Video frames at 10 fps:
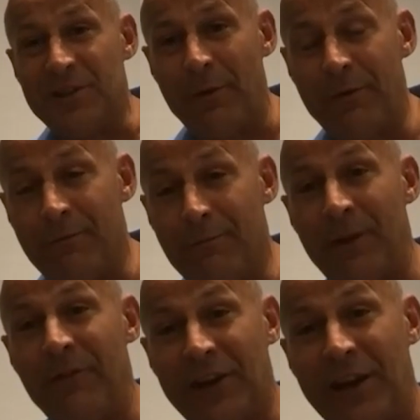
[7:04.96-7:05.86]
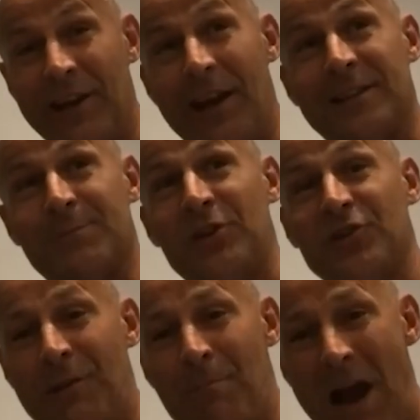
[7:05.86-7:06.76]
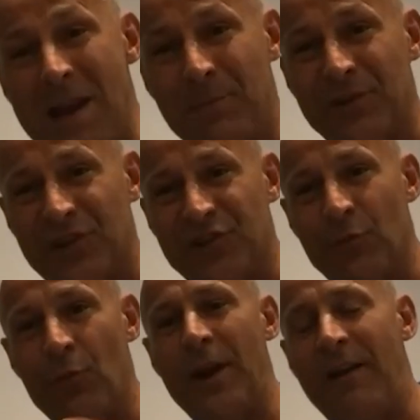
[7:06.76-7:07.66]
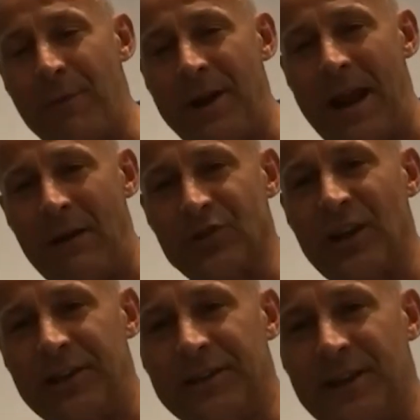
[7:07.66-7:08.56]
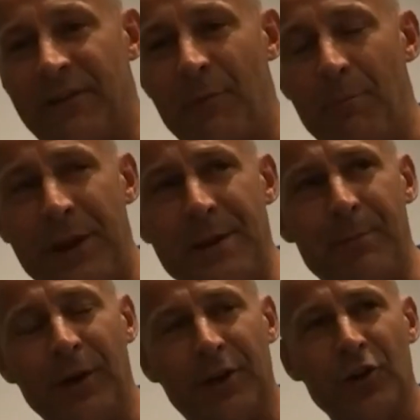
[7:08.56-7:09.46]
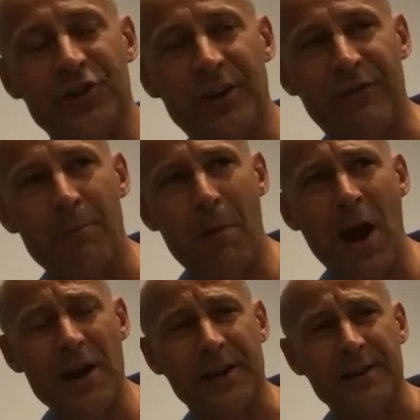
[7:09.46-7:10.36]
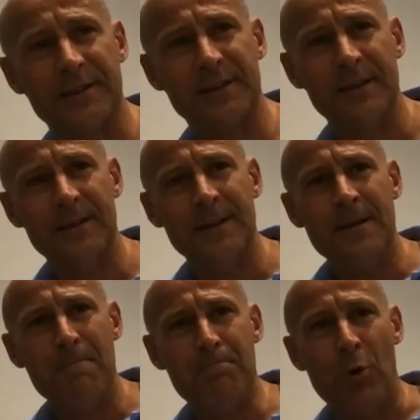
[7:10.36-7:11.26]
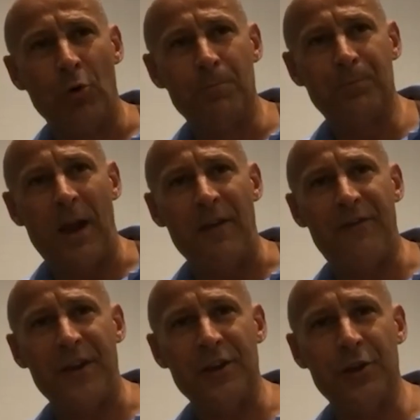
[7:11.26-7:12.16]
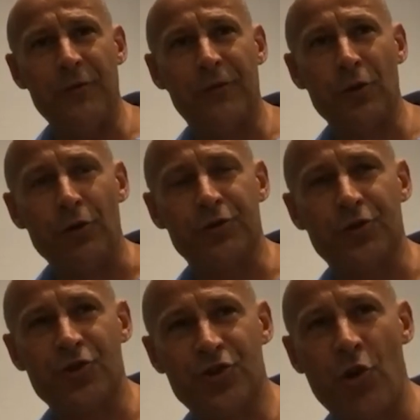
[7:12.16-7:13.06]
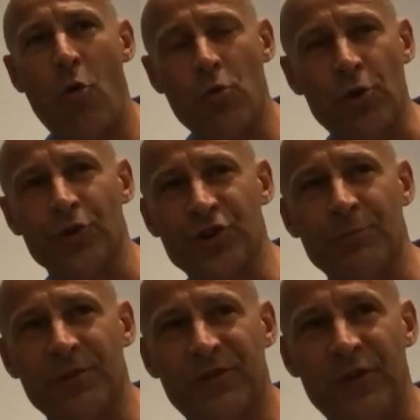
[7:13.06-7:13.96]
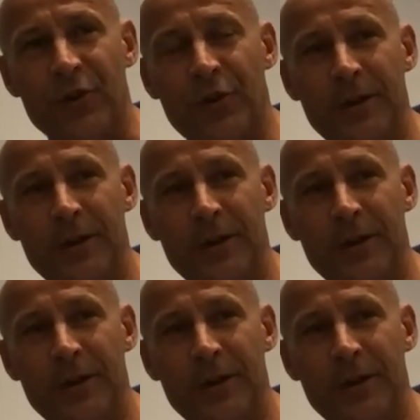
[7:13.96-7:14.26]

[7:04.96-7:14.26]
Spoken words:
to be the key, especially in my position when I've been out selling to different people across different markets. But I think you've got to show customers that